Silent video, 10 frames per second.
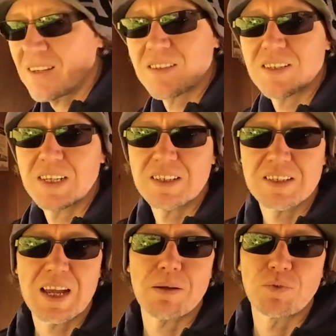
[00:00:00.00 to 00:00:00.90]
as I say,
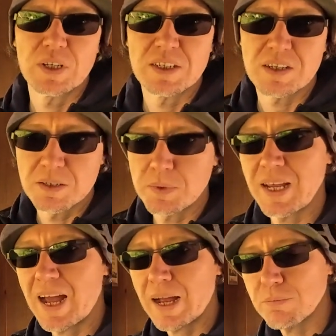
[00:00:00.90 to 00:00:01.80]
this camera is going to be
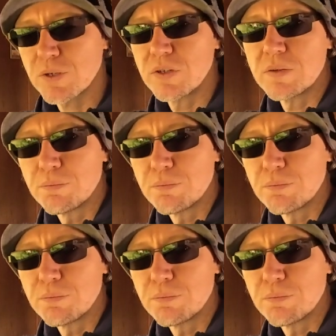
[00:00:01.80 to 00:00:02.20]
absolutely